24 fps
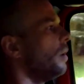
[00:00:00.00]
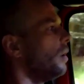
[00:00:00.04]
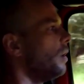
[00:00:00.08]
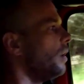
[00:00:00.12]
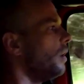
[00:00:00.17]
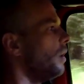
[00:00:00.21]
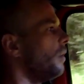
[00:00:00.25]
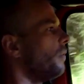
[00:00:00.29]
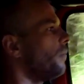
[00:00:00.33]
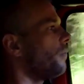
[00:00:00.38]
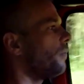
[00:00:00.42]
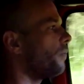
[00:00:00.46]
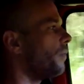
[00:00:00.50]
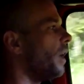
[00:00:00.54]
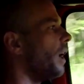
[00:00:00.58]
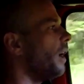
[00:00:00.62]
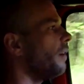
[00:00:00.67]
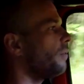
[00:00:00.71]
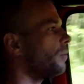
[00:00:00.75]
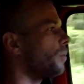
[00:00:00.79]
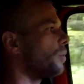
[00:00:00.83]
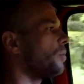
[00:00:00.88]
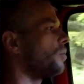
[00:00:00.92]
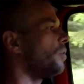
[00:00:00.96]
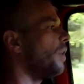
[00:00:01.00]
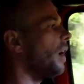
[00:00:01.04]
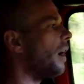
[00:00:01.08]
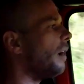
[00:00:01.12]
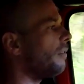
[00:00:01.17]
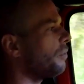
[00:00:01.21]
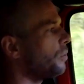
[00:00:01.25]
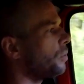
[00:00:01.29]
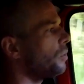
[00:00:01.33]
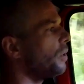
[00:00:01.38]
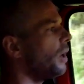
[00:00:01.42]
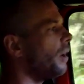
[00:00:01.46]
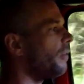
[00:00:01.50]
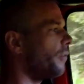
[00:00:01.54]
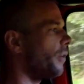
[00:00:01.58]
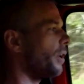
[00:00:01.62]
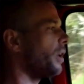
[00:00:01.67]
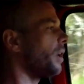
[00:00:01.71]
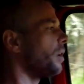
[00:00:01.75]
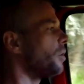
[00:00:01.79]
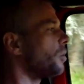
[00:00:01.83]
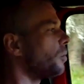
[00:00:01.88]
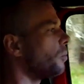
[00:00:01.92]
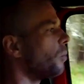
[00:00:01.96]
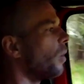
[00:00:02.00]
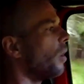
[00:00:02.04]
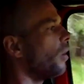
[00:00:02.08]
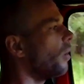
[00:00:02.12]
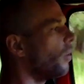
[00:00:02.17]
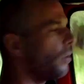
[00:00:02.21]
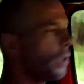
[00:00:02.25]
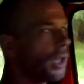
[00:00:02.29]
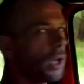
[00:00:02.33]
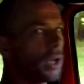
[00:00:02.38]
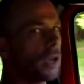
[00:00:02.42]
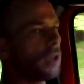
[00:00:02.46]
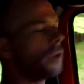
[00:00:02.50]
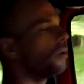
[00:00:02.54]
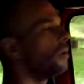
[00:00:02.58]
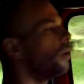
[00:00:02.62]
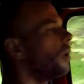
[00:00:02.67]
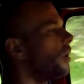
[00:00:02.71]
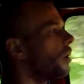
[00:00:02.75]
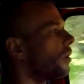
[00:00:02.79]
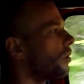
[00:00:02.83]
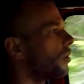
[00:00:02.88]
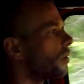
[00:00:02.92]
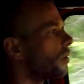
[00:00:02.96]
if they have to drive through Africa tomorrow, they can do it.